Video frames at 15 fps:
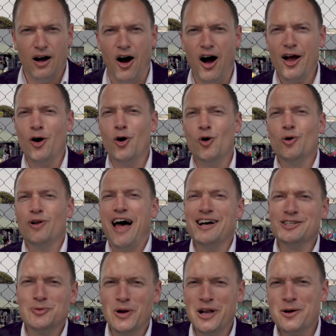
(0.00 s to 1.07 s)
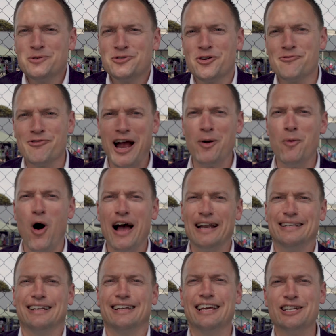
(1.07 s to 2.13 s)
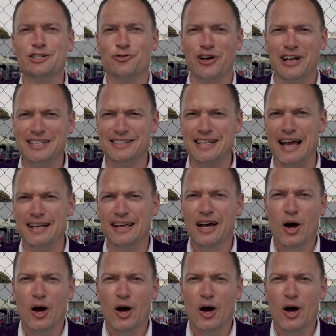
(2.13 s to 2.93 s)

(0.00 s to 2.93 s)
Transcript: Hi all, Lance Williams from Ray White, Leaders Real Estate.